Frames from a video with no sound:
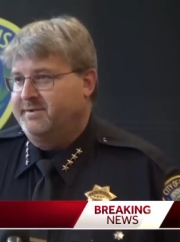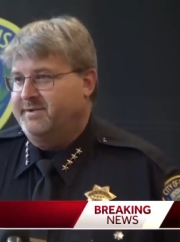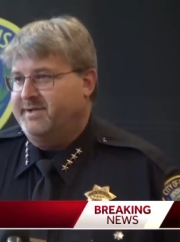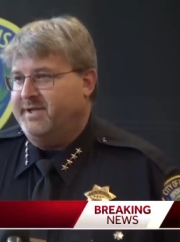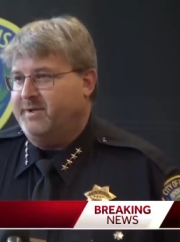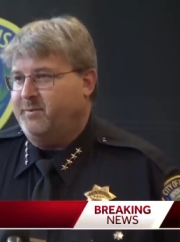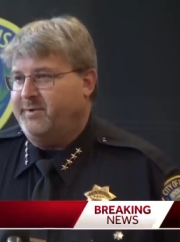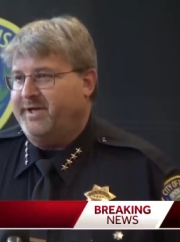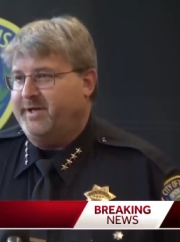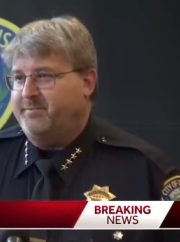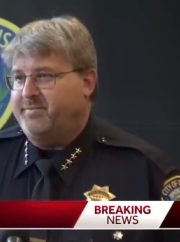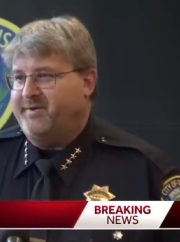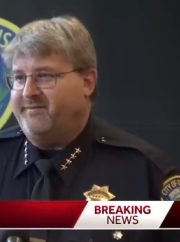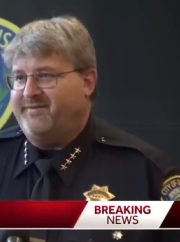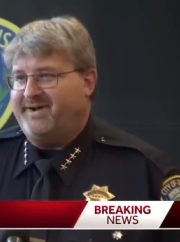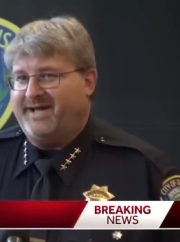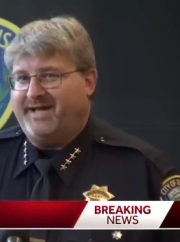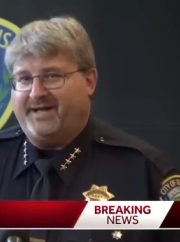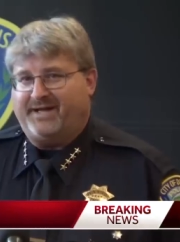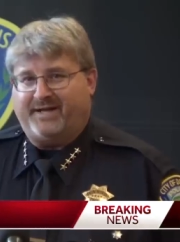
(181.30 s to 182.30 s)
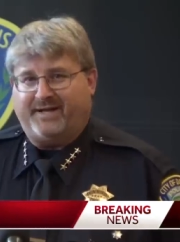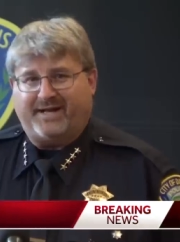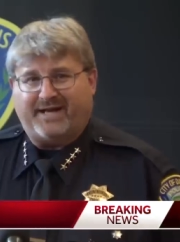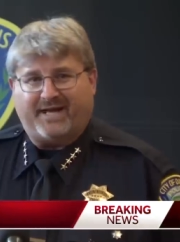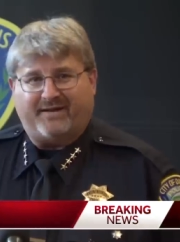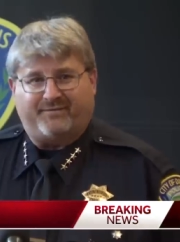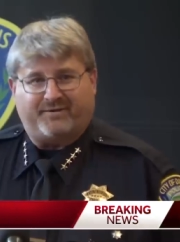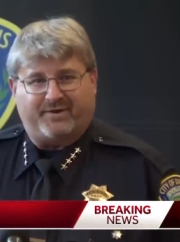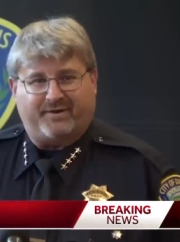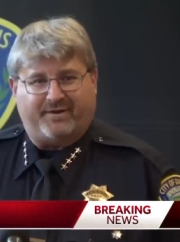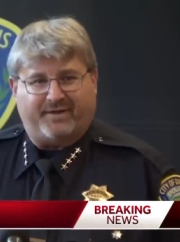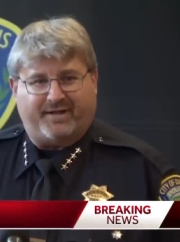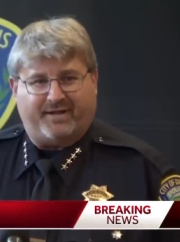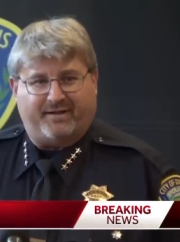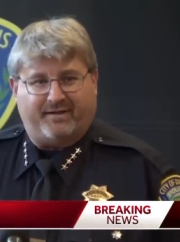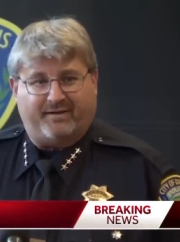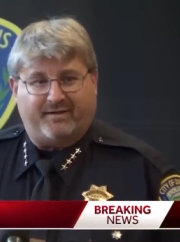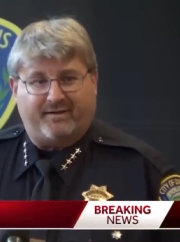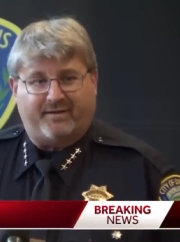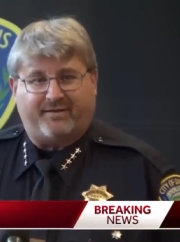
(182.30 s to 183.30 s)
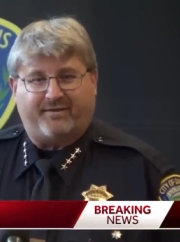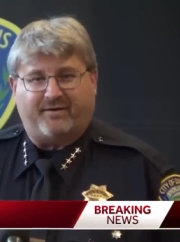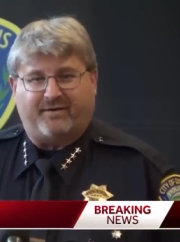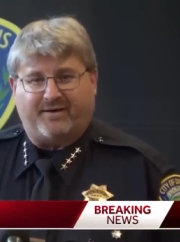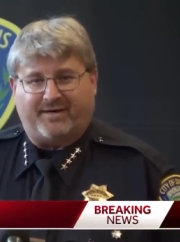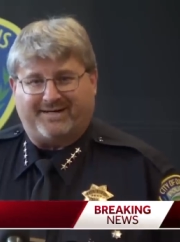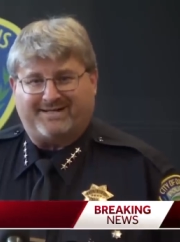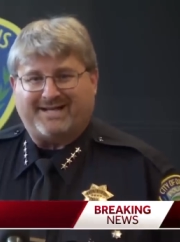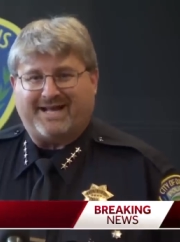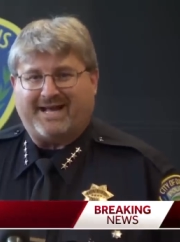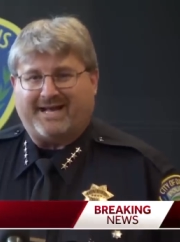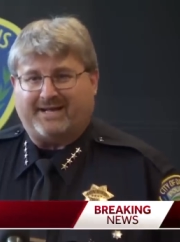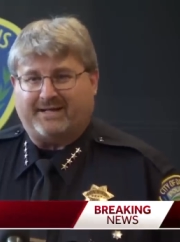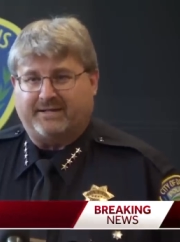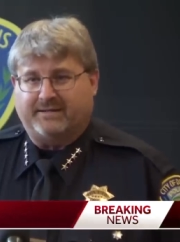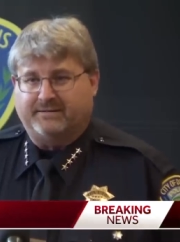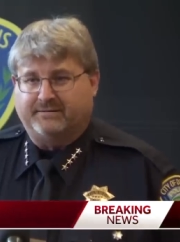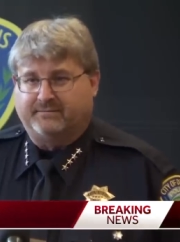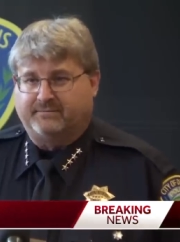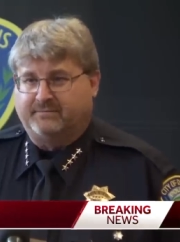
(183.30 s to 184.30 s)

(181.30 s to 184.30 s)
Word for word: that we had provided after the third attack.